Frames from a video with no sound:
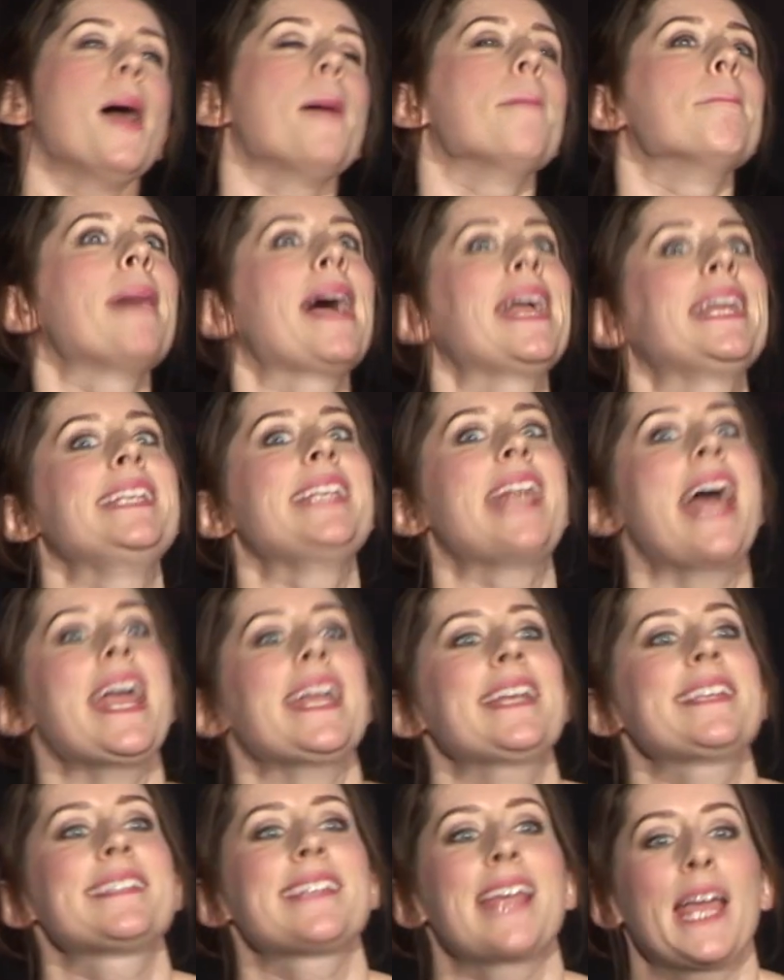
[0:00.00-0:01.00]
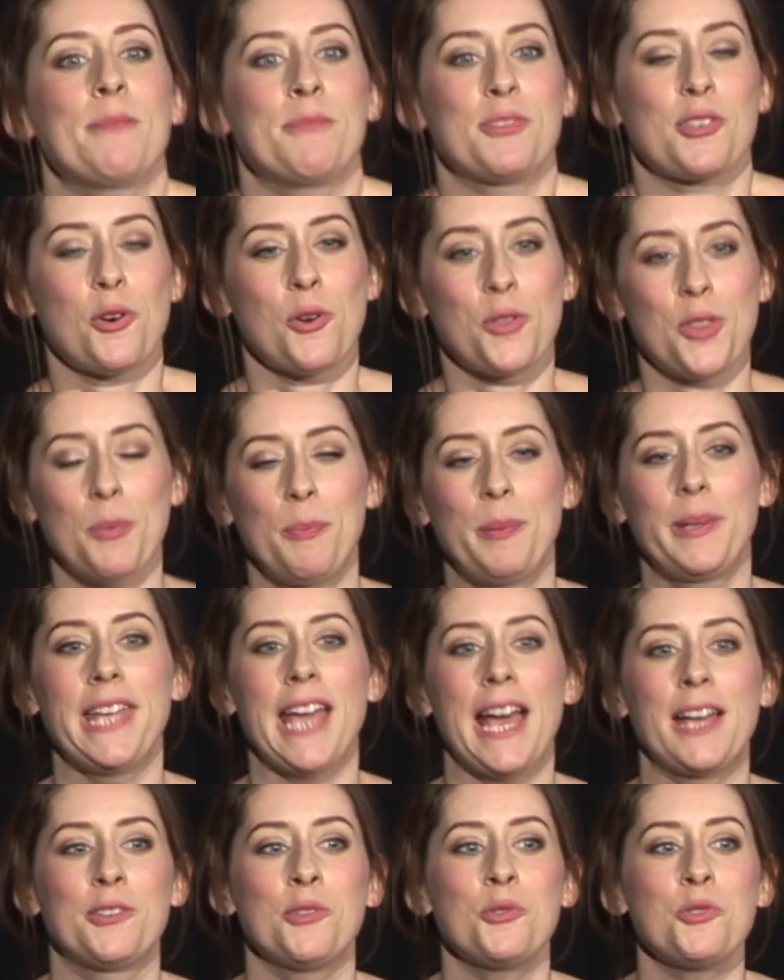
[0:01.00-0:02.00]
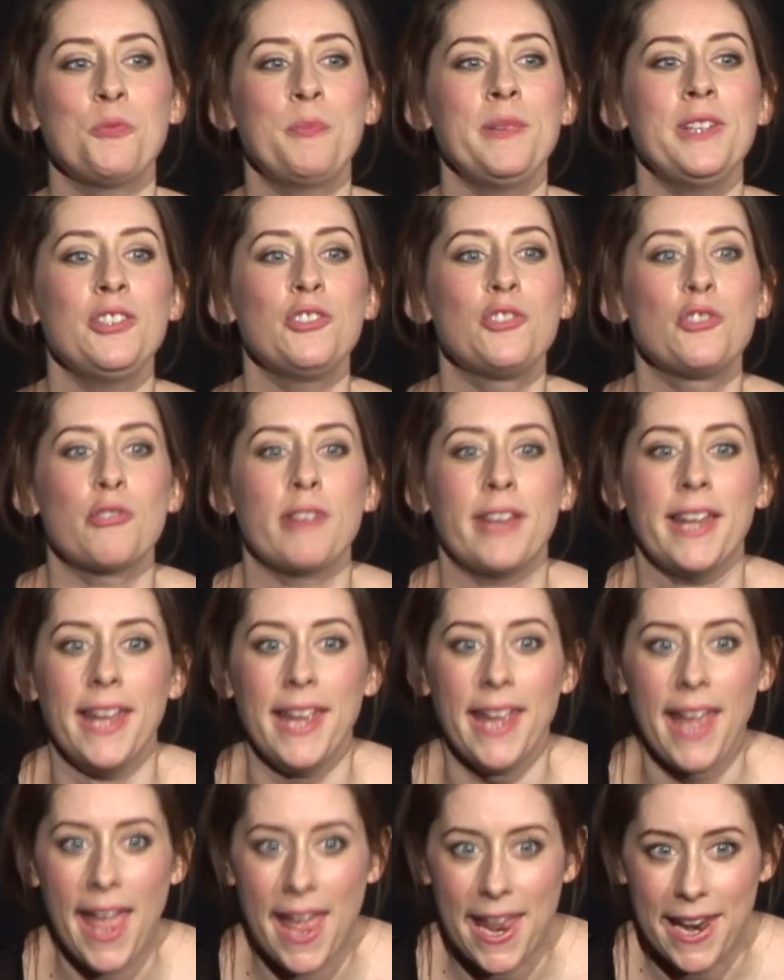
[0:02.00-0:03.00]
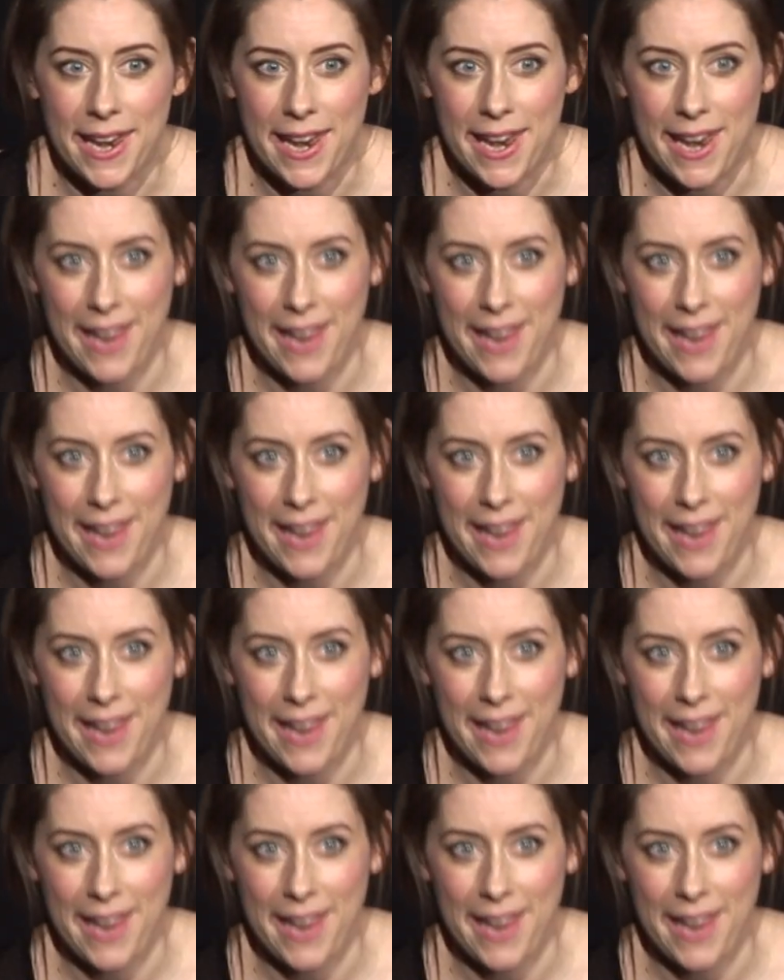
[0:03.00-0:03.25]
My next game's called The Piano's Been Drinking.